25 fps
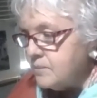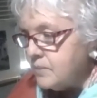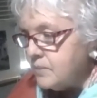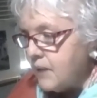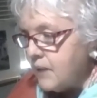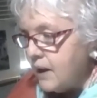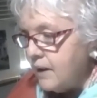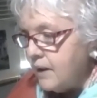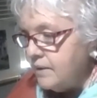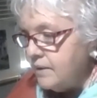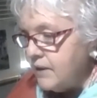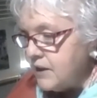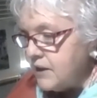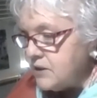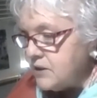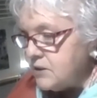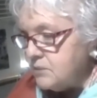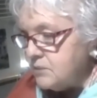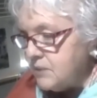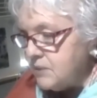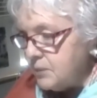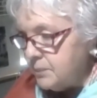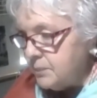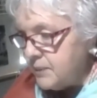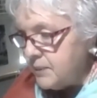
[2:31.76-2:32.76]
And
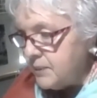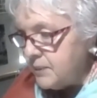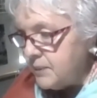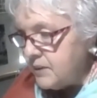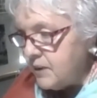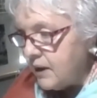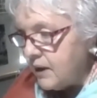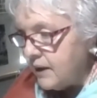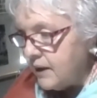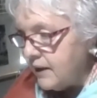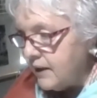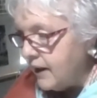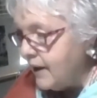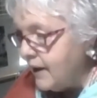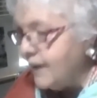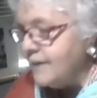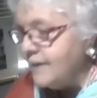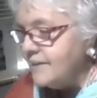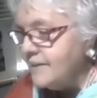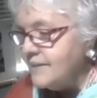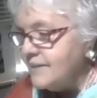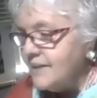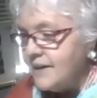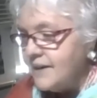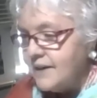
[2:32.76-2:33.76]

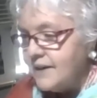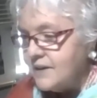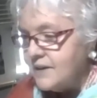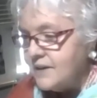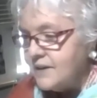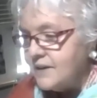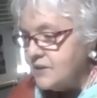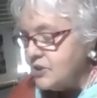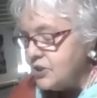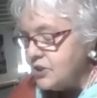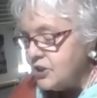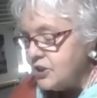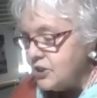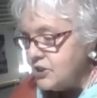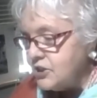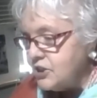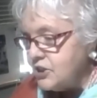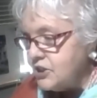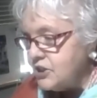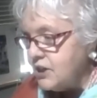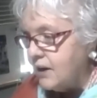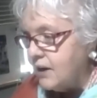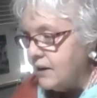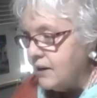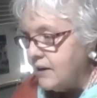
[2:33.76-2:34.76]
the
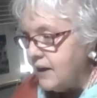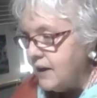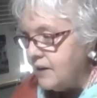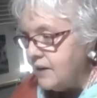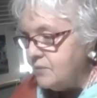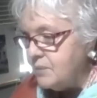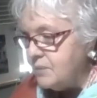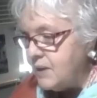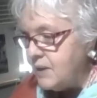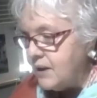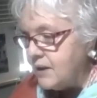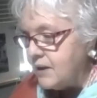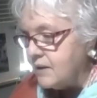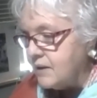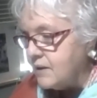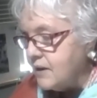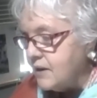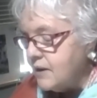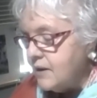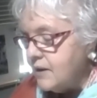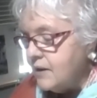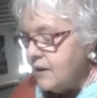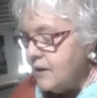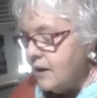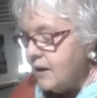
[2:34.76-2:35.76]
church gave me
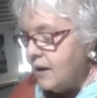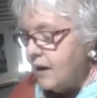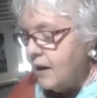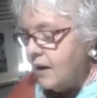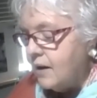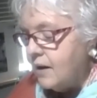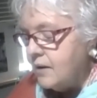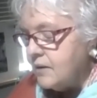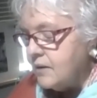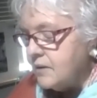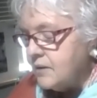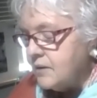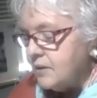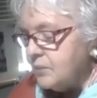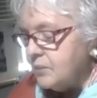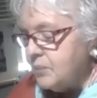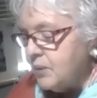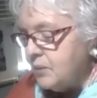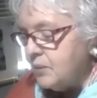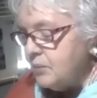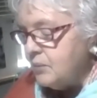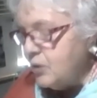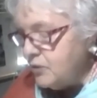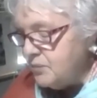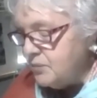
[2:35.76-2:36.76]

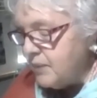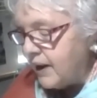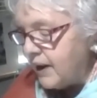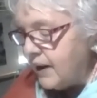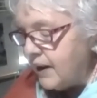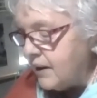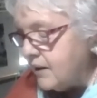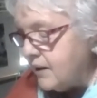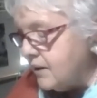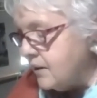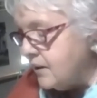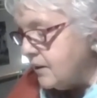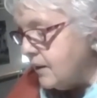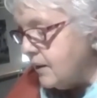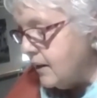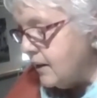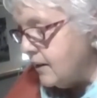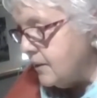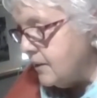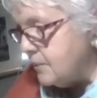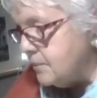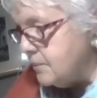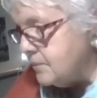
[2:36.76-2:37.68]
moved my my